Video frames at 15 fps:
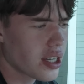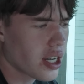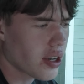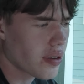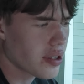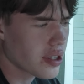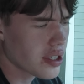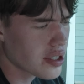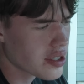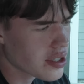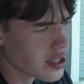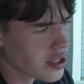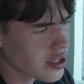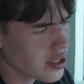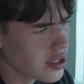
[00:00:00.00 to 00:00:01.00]
Now in
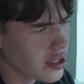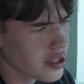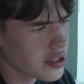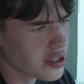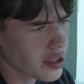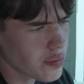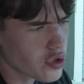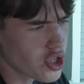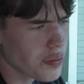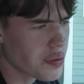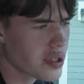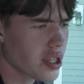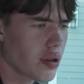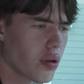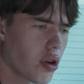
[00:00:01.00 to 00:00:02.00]
this, some
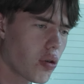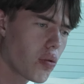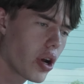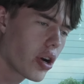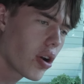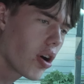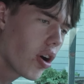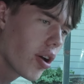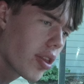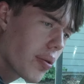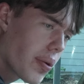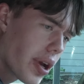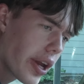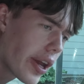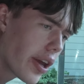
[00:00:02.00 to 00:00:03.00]
Jeeps, it'll run all the
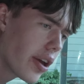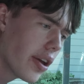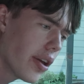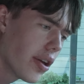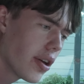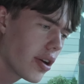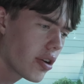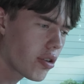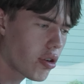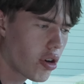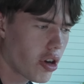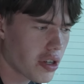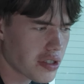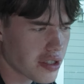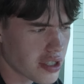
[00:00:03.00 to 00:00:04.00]
way
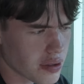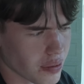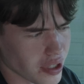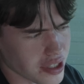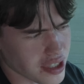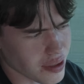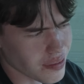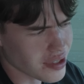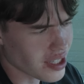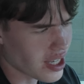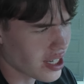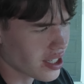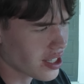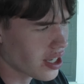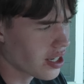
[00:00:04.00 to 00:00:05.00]
across. This one, it seems to
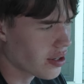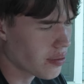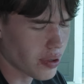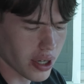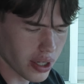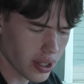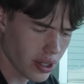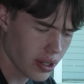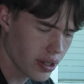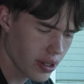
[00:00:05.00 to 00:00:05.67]
end kind of right